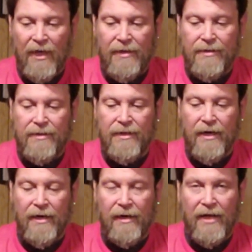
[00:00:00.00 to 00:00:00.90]
It's
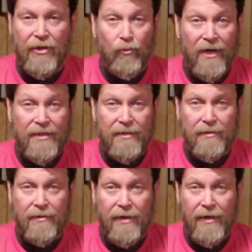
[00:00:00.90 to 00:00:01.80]
got the
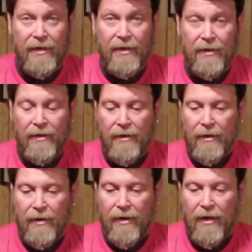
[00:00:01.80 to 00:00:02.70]
resin in it,
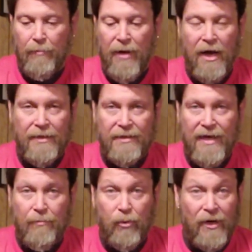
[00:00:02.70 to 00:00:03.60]
pine
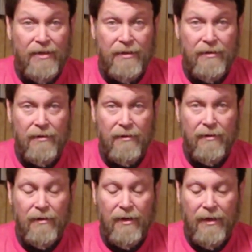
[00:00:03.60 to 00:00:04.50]
sap resin,
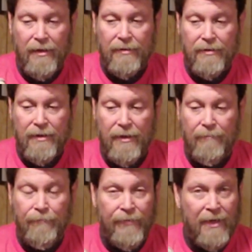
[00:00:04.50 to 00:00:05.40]
and
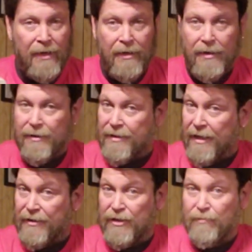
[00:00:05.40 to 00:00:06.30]
takes a